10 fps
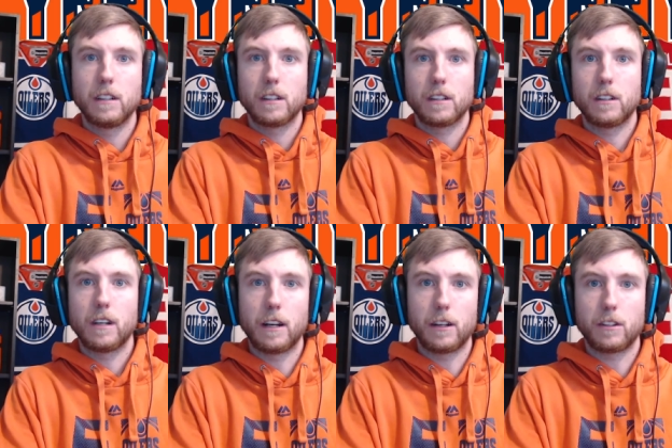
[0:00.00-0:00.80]

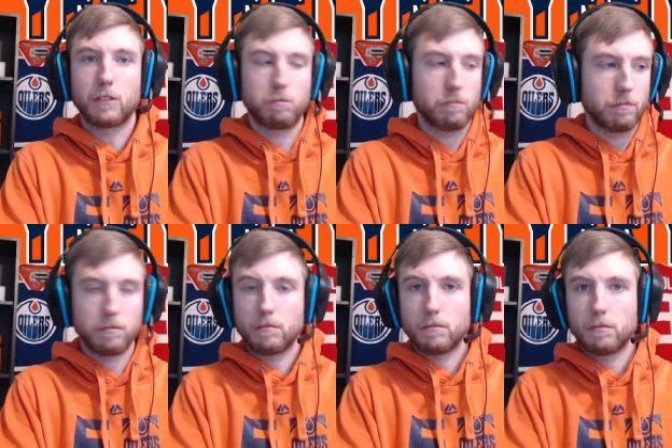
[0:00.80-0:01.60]
not
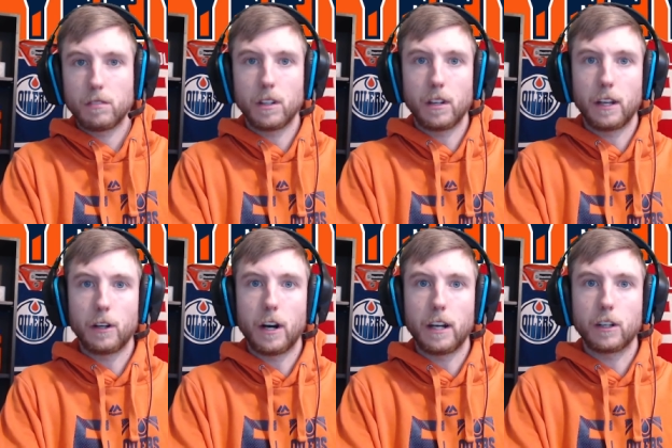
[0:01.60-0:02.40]

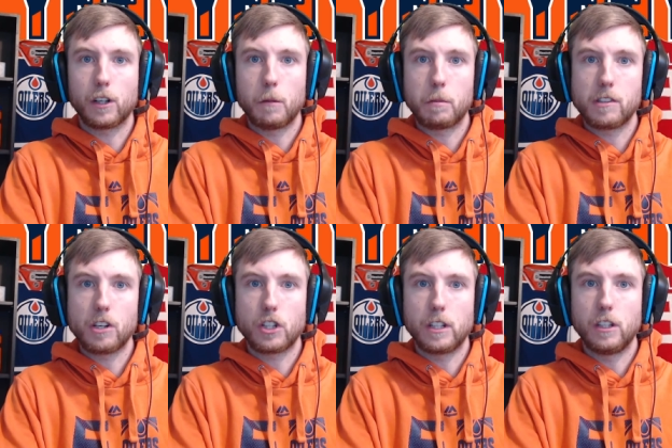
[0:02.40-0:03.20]
in a good
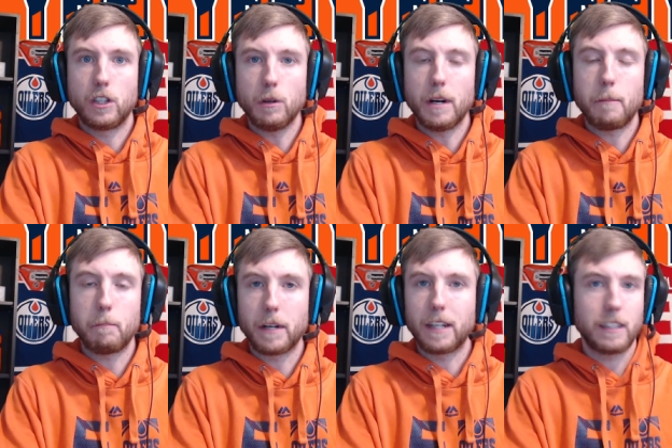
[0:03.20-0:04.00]
position to do it,
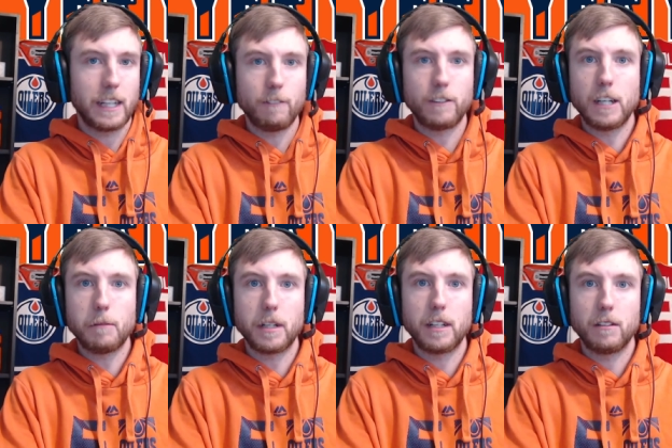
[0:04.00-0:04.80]
but Dave
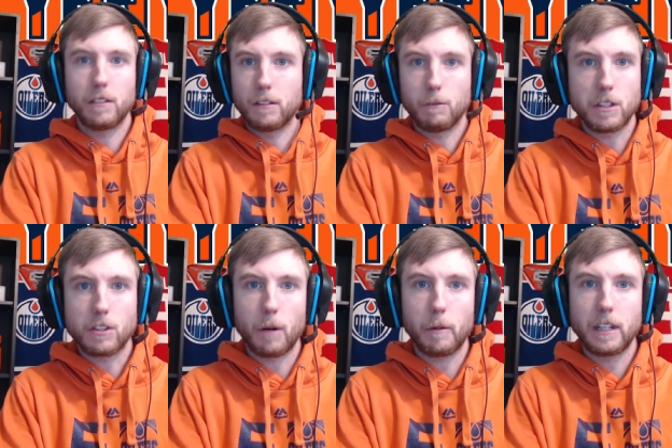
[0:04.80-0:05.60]
Tippett, we
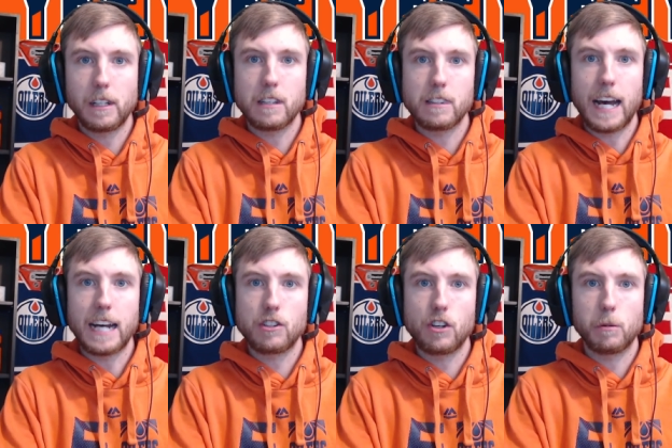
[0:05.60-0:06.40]
saw what he does
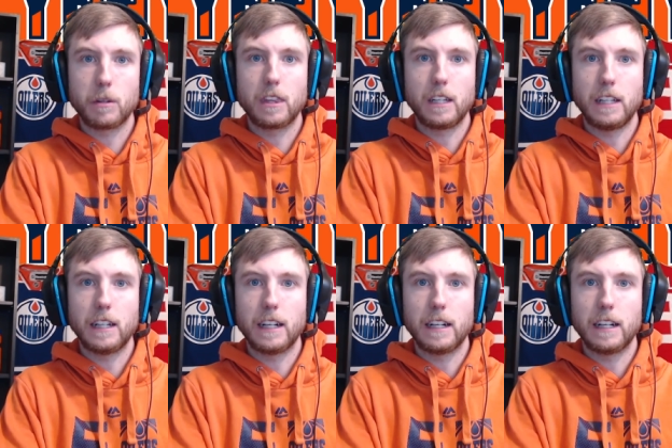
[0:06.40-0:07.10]
last year with the